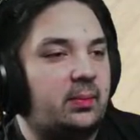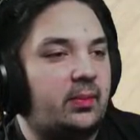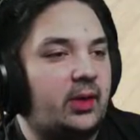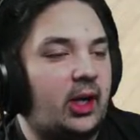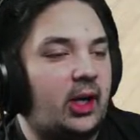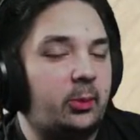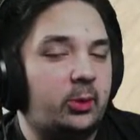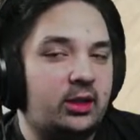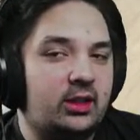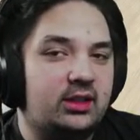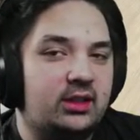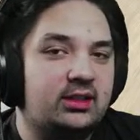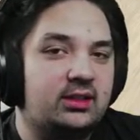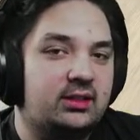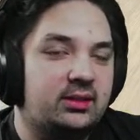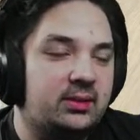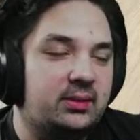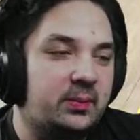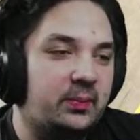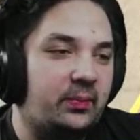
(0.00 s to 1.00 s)
I mean,
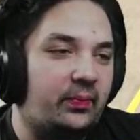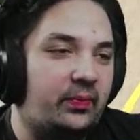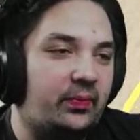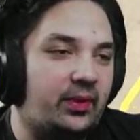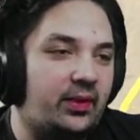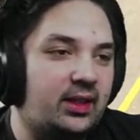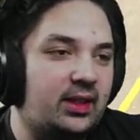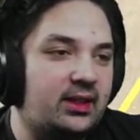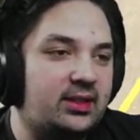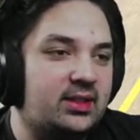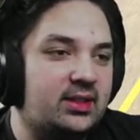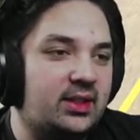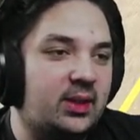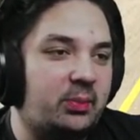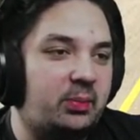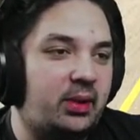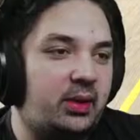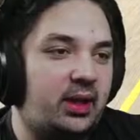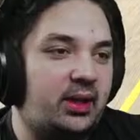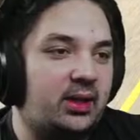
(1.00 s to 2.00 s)
it's like a
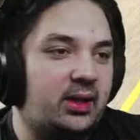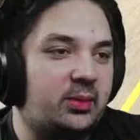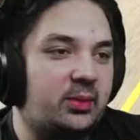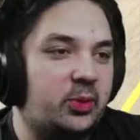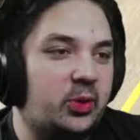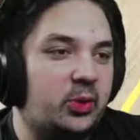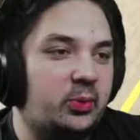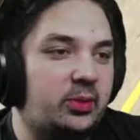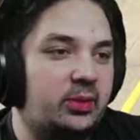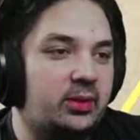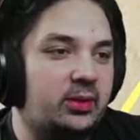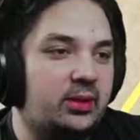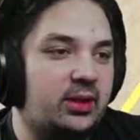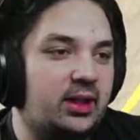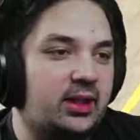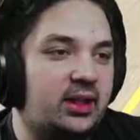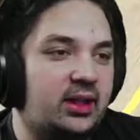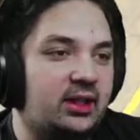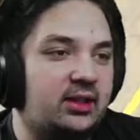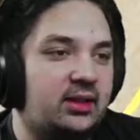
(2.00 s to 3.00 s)
panic moment. I
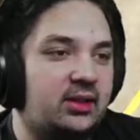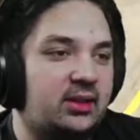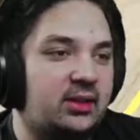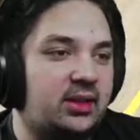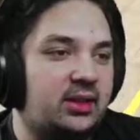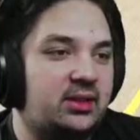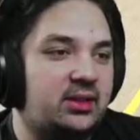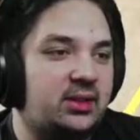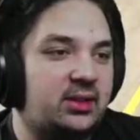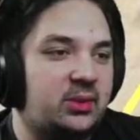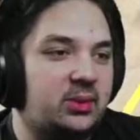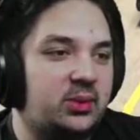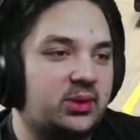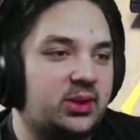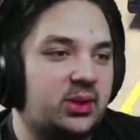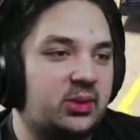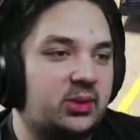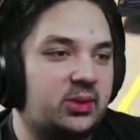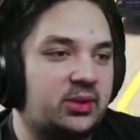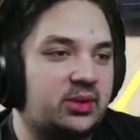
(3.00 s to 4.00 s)
get that all you had to do was
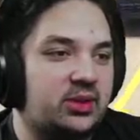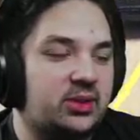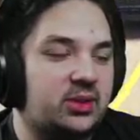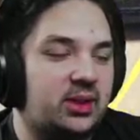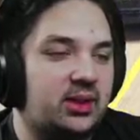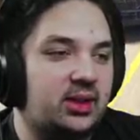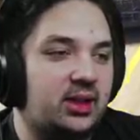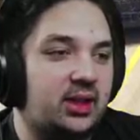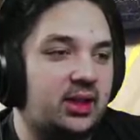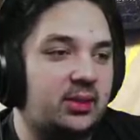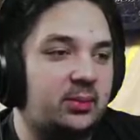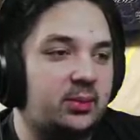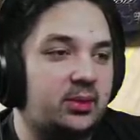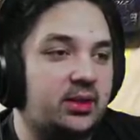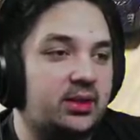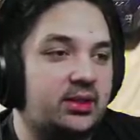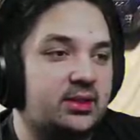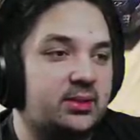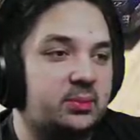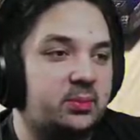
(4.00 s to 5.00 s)
go in a straight line, but
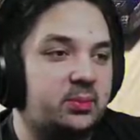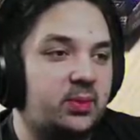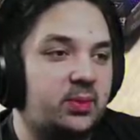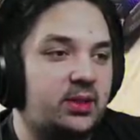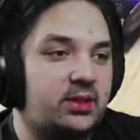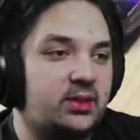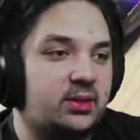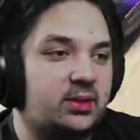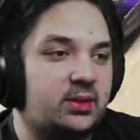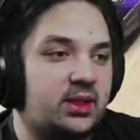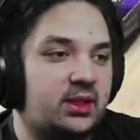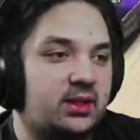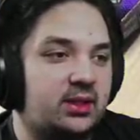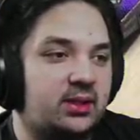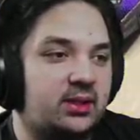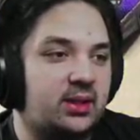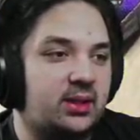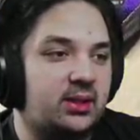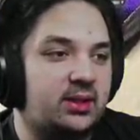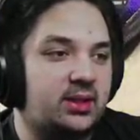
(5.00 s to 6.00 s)
it's easier said than
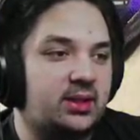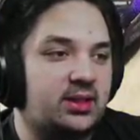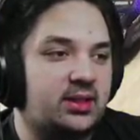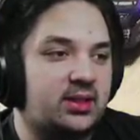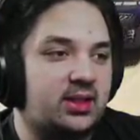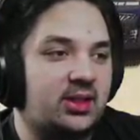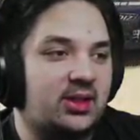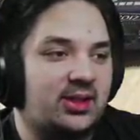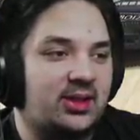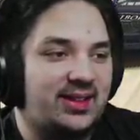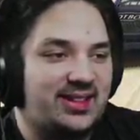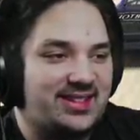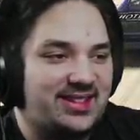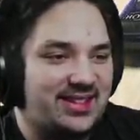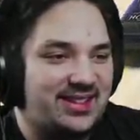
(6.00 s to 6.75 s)
done in these cars.